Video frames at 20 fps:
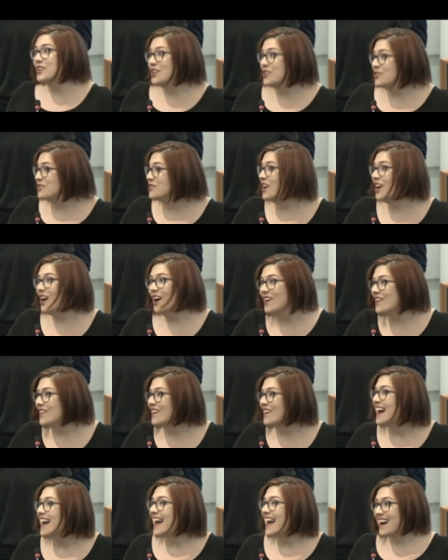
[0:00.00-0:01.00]
you
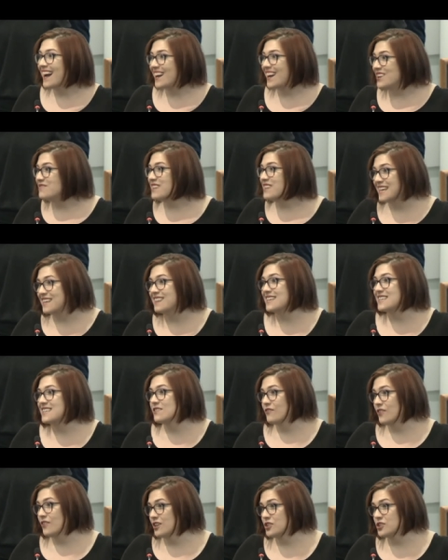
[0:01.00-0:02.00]
know how to make this
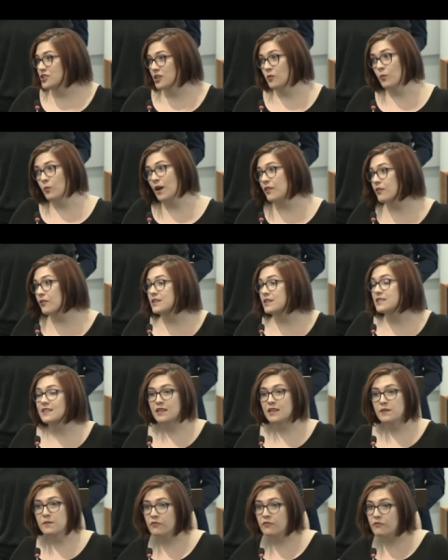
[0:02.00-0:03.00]
function, whether it's
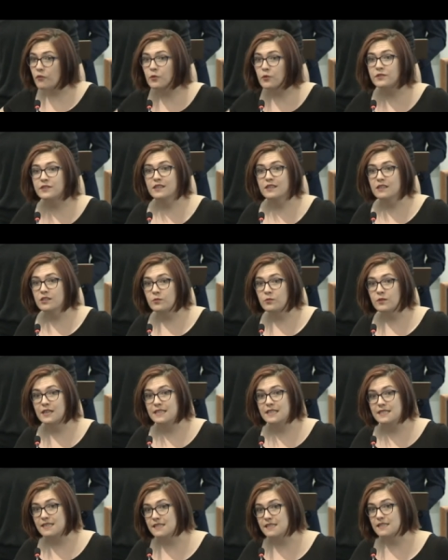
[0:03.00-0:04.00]
going to be folded into an
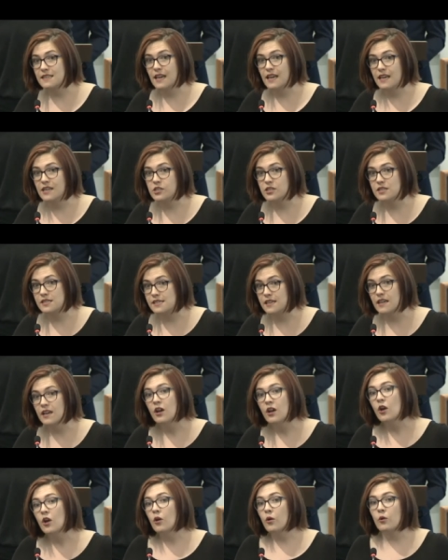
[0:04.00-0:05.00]
existing
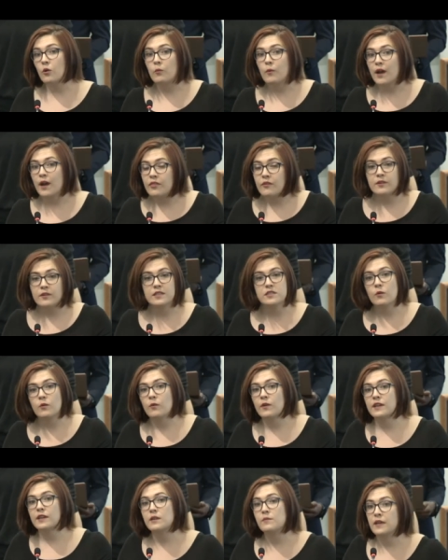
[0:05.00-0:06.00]
agency or whether it's
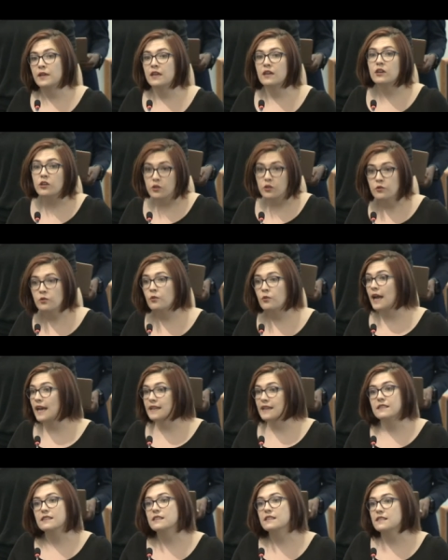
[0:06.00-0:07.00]
going to be a new
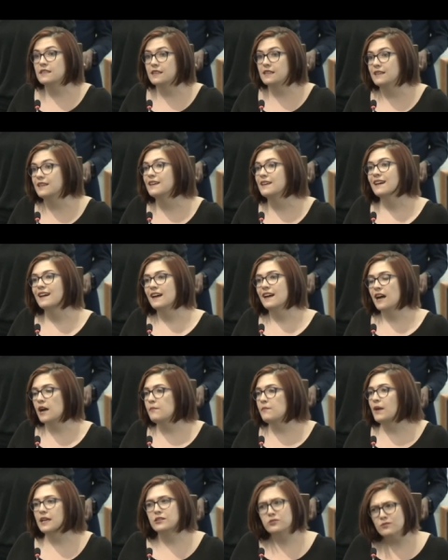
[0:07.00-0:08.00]
entity.
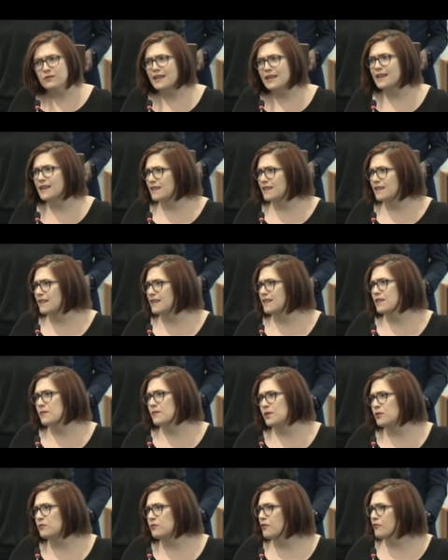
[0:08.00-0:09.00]
Um, I do like that the
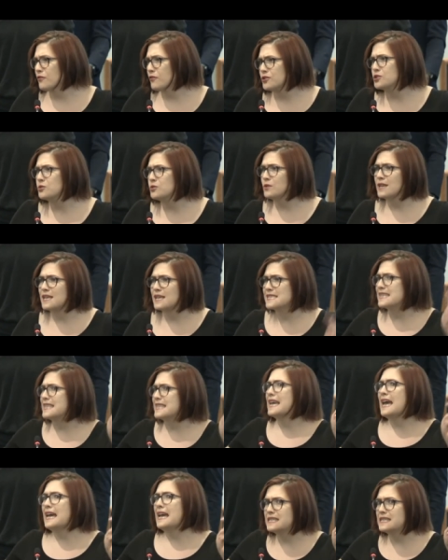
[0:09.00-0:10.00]
bill refers to it as
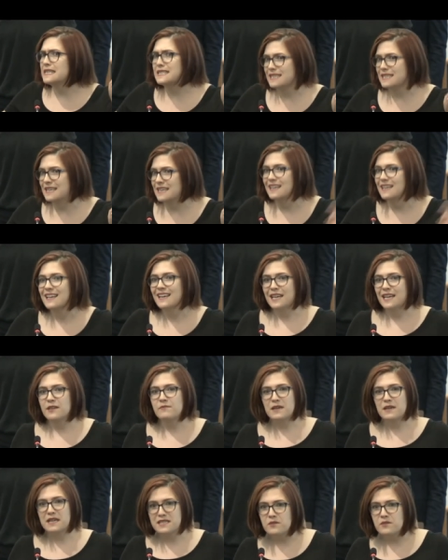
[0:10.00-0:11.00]
the entity.
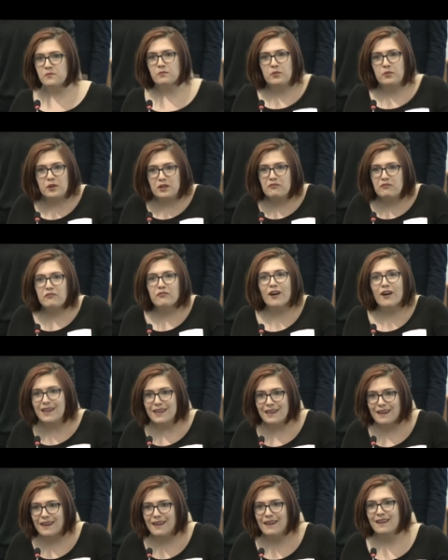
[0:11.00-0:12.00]
It makes it pretty
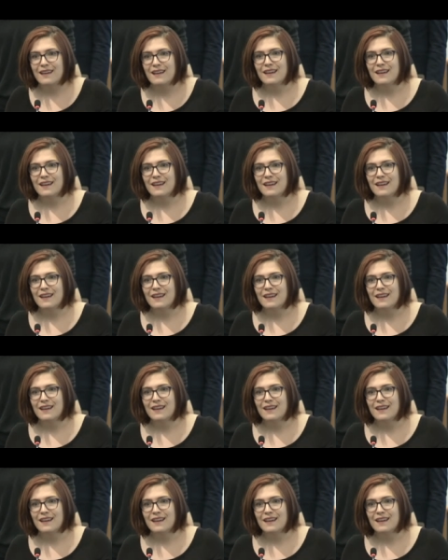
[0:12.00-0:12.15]
fun.